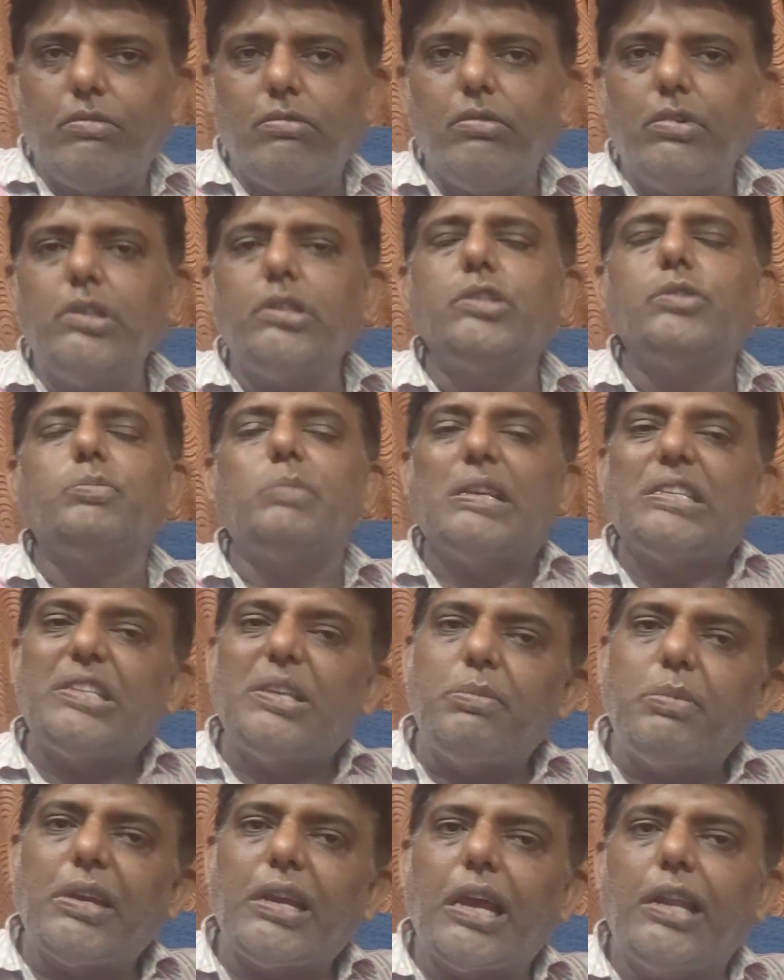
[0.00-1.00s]
which
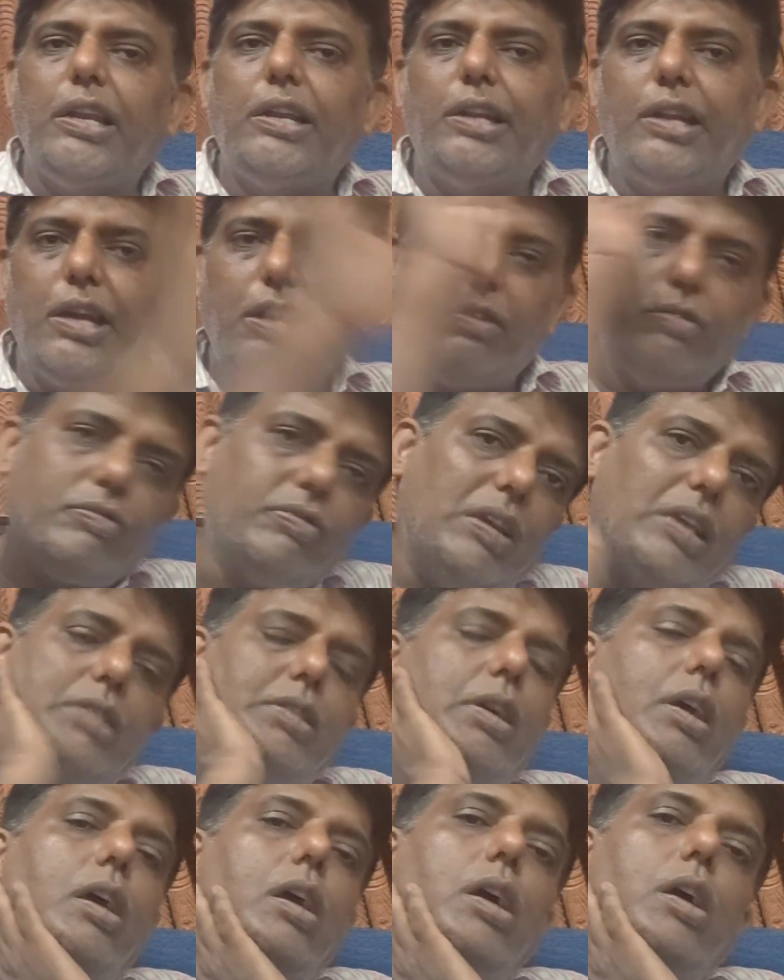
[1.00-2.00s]
specifically deals
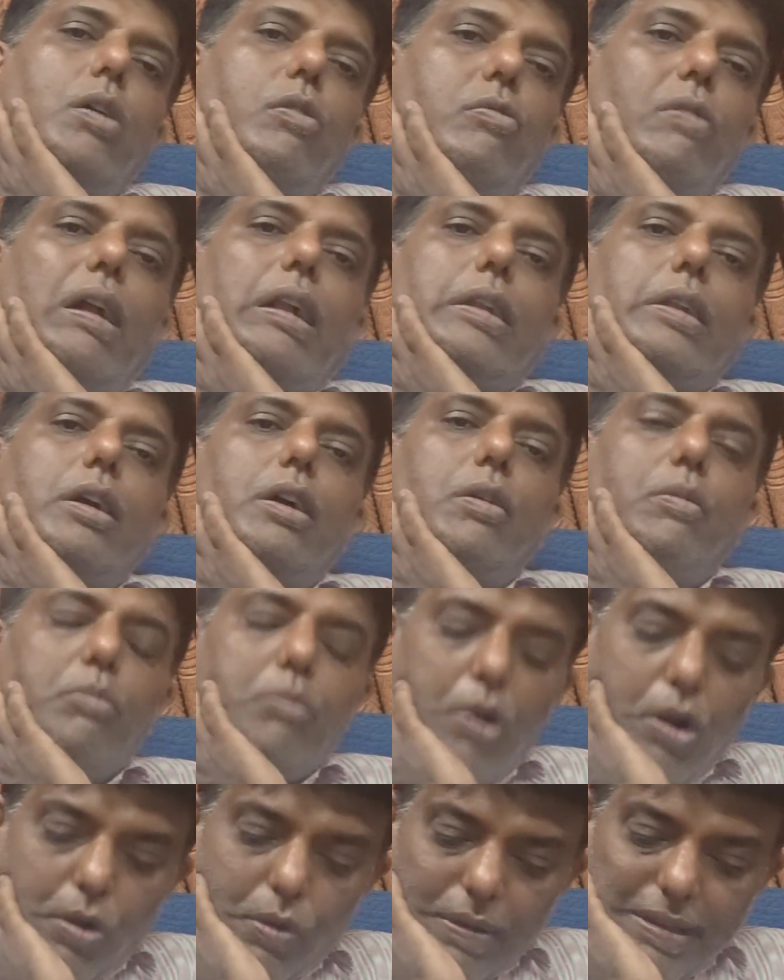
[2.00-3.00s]
with what?
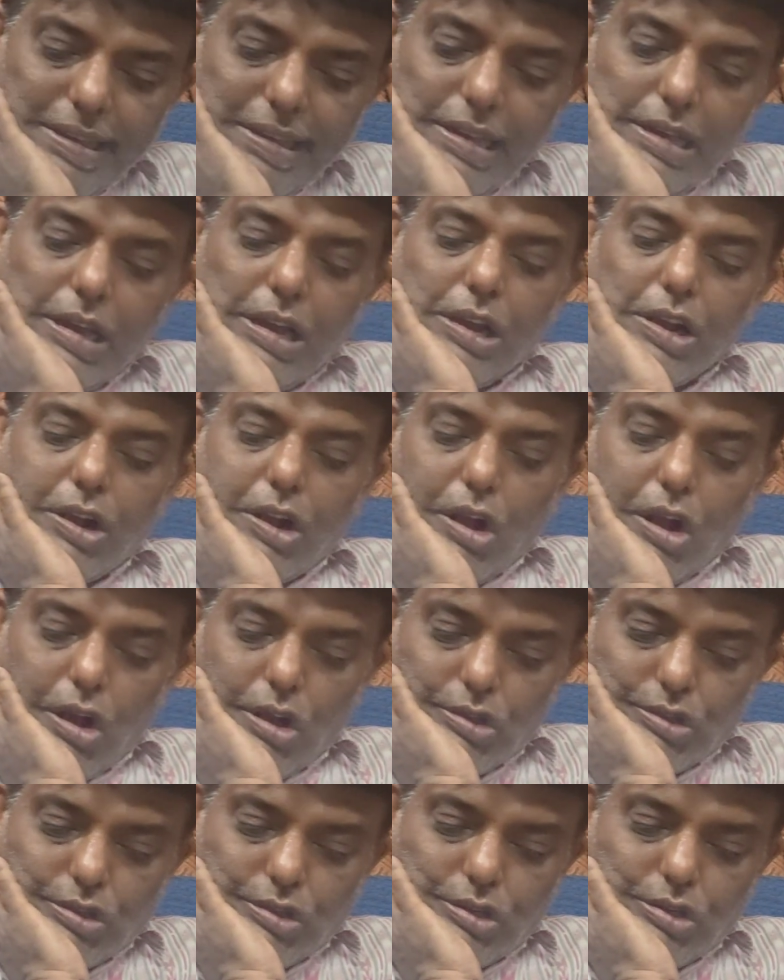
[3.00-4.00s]
Borrowing
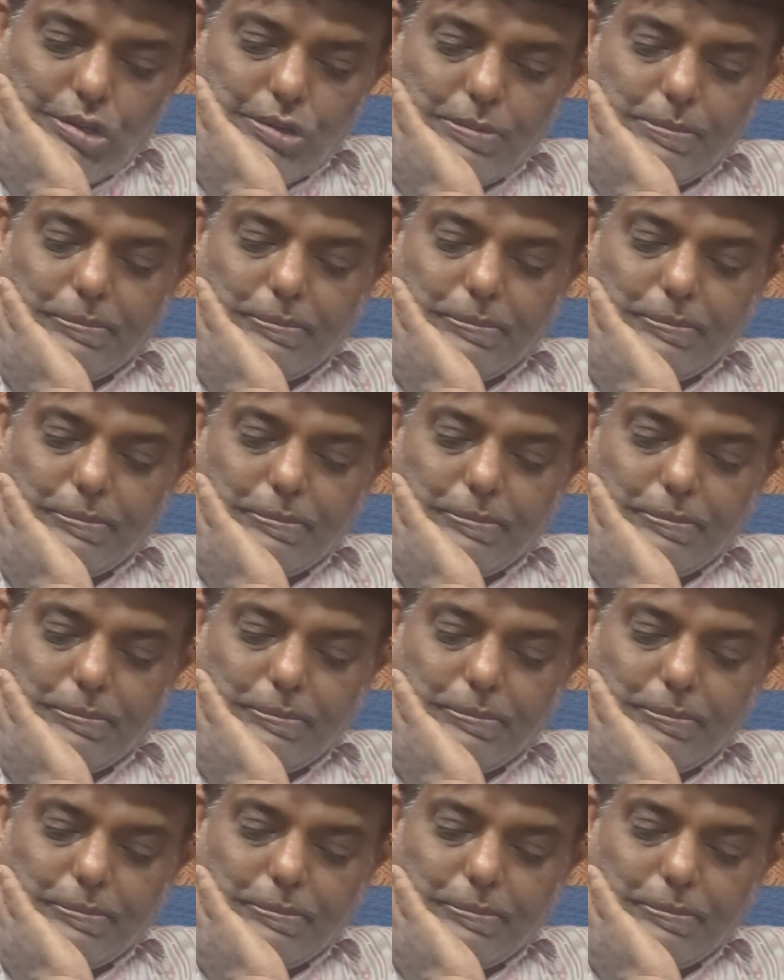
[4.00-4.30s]
cost.